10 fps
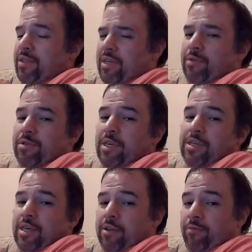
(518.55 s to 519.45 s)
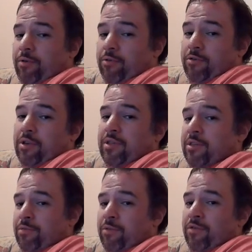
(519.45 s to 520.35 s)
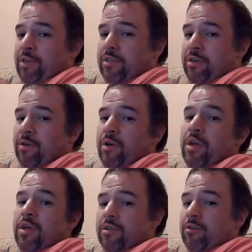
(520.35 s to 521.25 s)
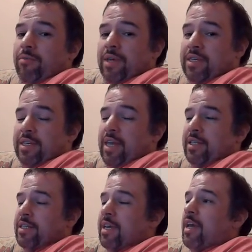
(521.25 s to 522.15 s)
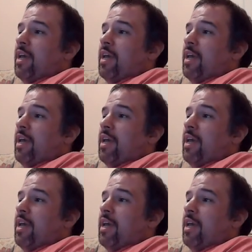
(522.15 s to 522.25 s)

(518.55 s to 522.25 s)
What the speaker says: I think he was the executive producer on this movie too, so it makes sense.